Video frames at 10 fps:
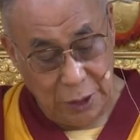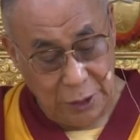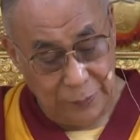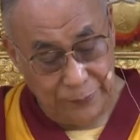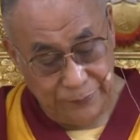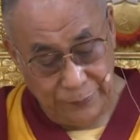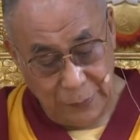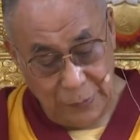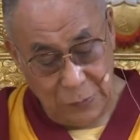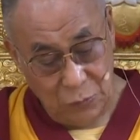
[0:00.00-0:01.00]
the
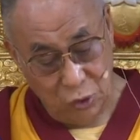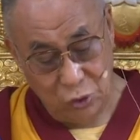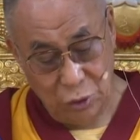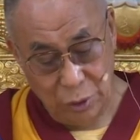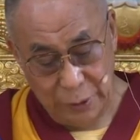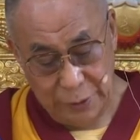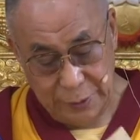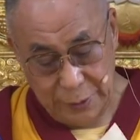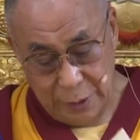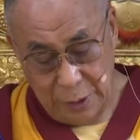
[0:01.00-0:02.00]
cause, which
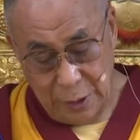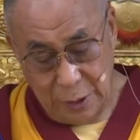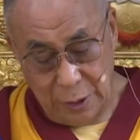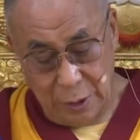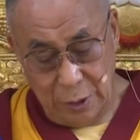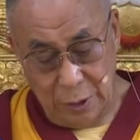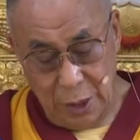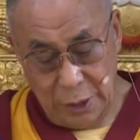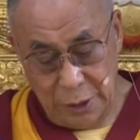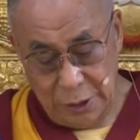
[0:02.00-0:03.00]
is not
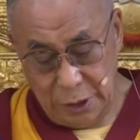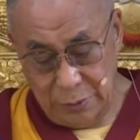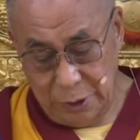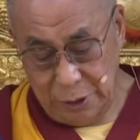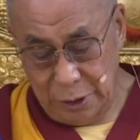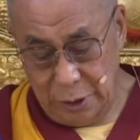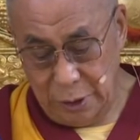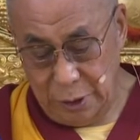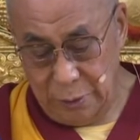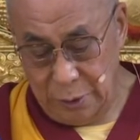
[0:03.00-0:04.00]
existing by itself, it
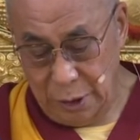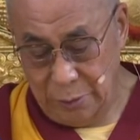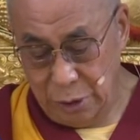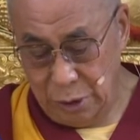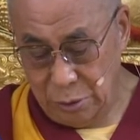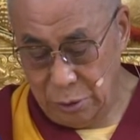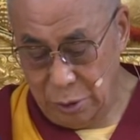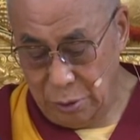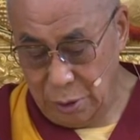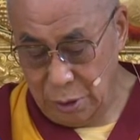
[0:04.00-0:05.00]
can be mean
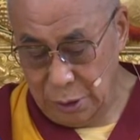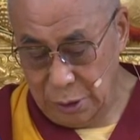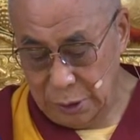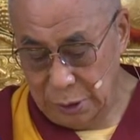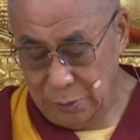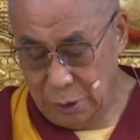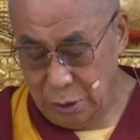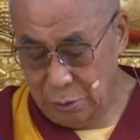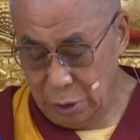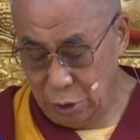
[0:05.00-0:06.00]
all the
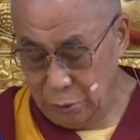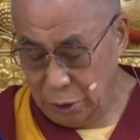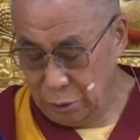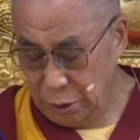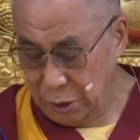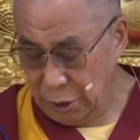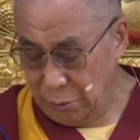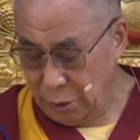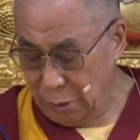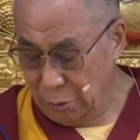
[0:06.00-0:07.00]
dependent
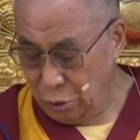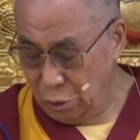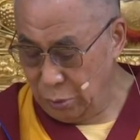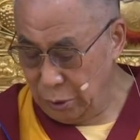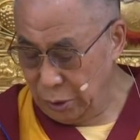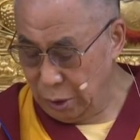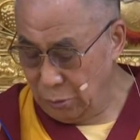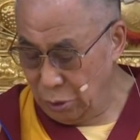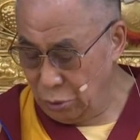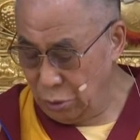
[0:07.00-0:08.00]
origination based on the
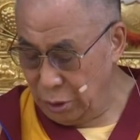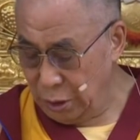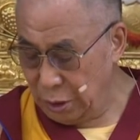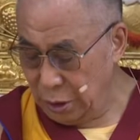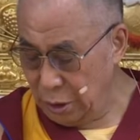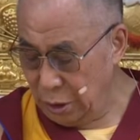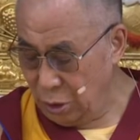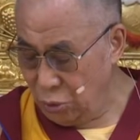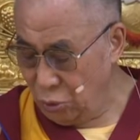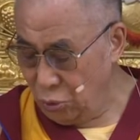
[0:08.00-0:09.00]
cause and effect, or dependent
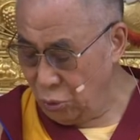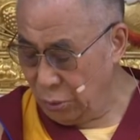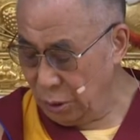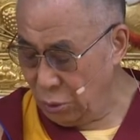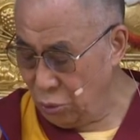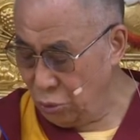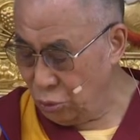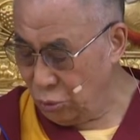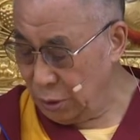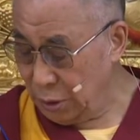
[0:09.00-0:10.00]
origination
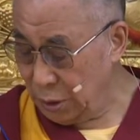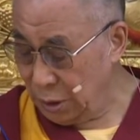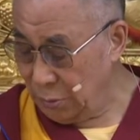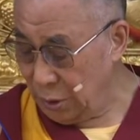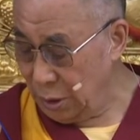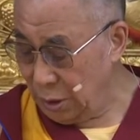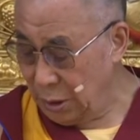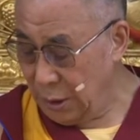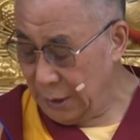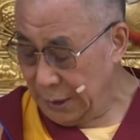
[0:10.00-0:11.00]
in
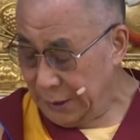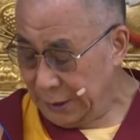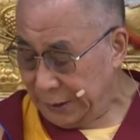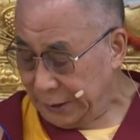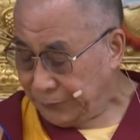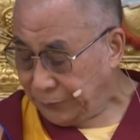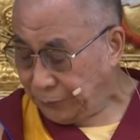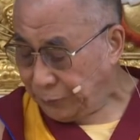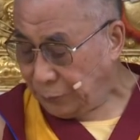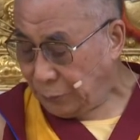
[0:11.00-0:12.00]
relation to
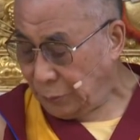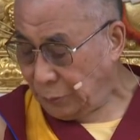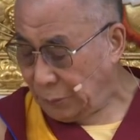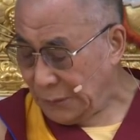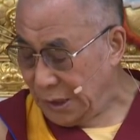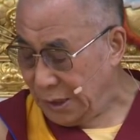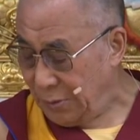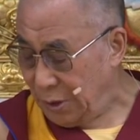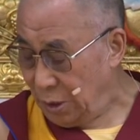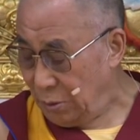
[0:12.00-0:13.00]
the self and the
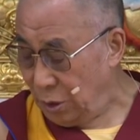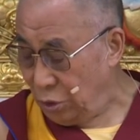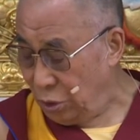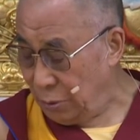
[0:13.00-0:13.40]
parts.